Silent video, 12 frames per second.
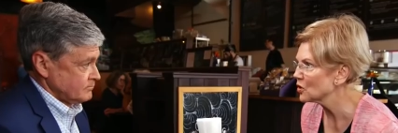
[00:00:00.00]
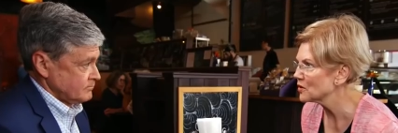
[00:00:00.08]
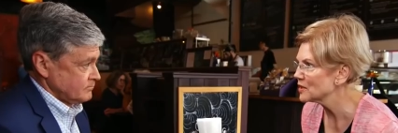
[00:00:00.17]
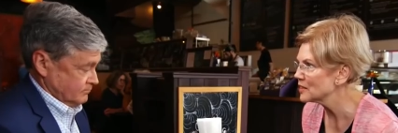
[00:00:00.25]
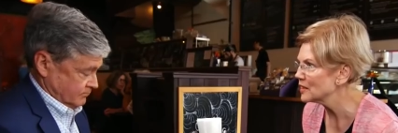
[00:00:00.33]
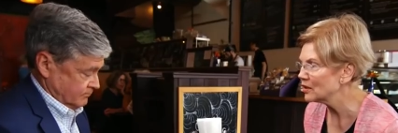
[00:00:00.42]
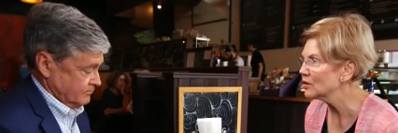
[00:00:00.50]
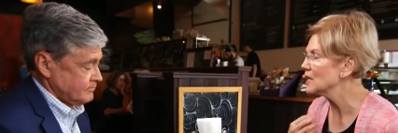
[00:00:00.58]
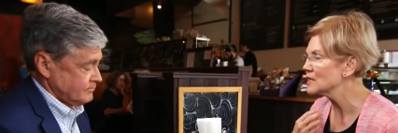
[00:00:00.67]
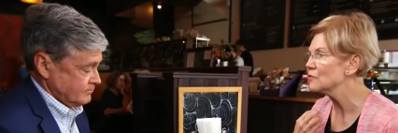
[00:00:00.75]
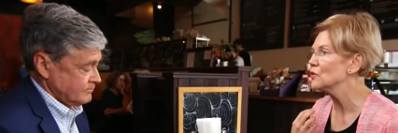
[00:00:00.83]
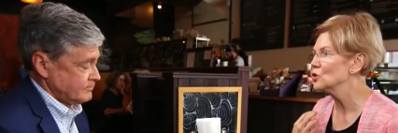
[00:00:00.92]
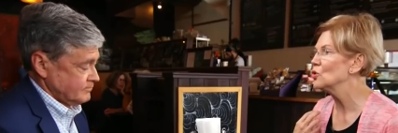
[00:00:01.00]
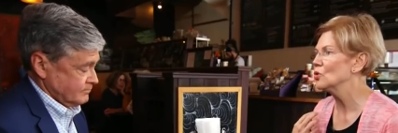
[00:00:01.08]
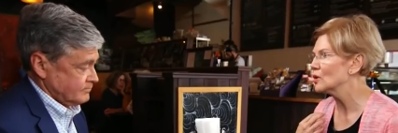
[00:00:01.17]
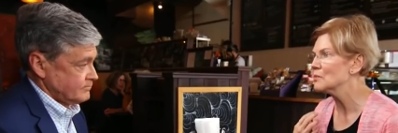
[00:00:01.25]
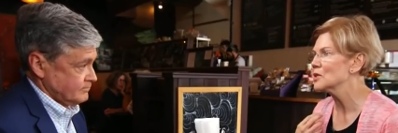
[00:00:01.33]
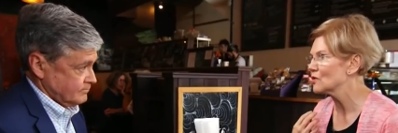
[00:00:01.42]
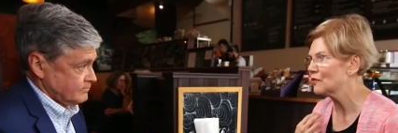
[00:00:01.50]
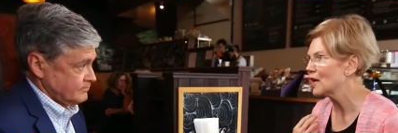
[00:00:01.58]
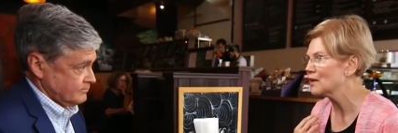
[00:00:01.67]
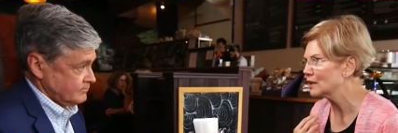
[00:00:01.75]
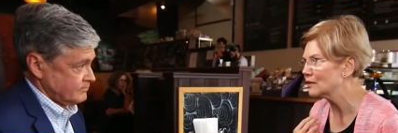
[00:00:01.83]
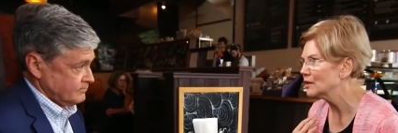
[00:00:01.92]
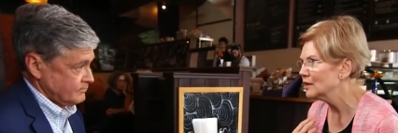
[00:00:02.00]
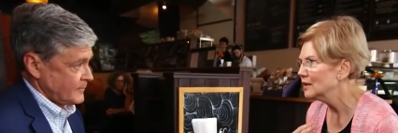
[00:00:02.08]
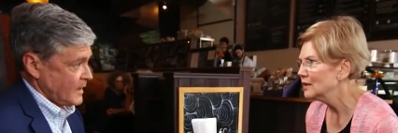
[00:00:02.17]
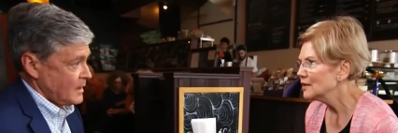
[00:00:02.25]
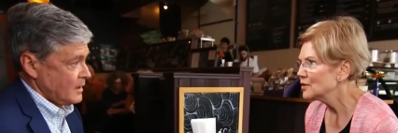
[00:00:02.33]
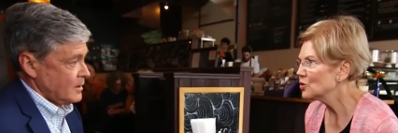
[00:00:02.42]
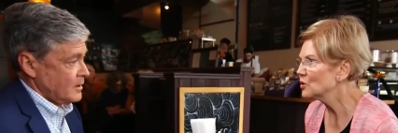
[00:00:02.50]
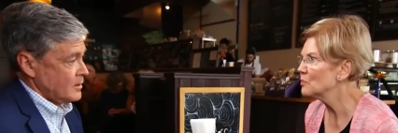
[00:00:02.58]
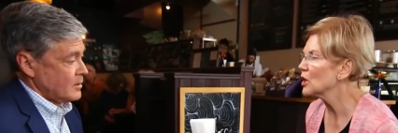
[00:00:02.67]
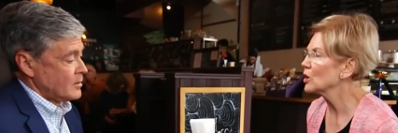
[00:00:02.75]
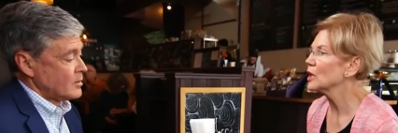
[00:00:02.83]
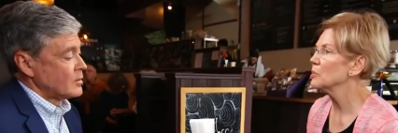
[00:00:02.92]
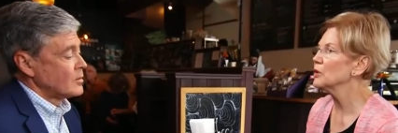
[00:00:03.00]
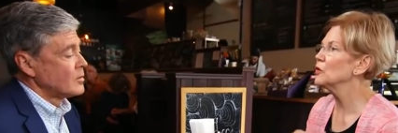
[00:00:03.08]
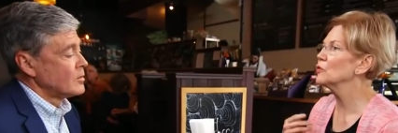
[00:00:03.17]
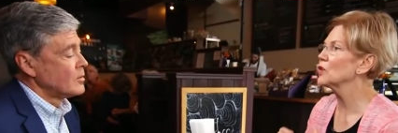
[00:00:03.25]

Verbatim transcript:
Speaker 1: currency? You know, that's of enormous value to America. But if